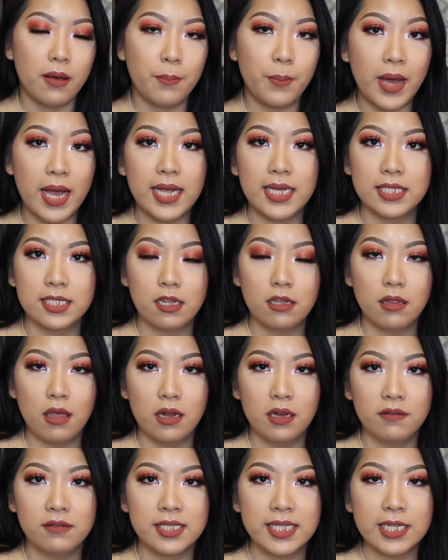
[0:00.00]
buys a
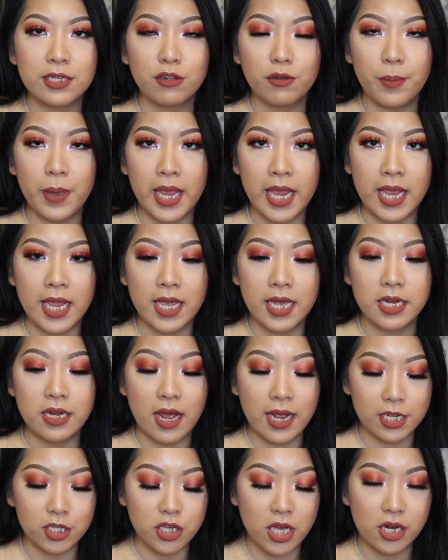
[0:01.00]
lot of single pan
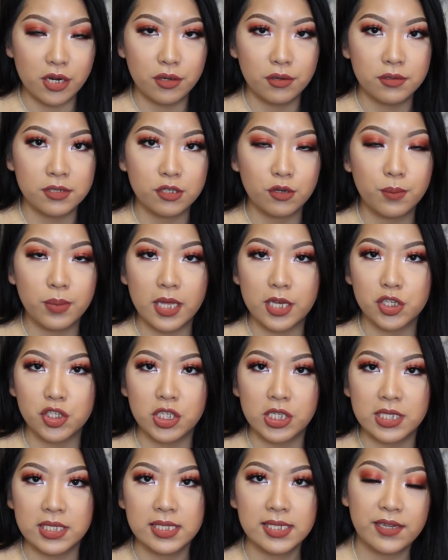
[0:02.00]
eyeshadows or
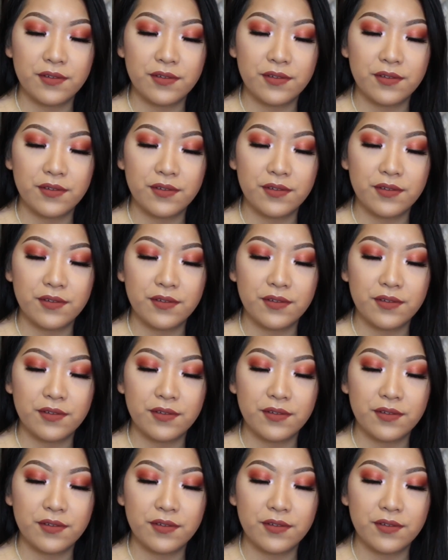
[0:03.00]
blushes,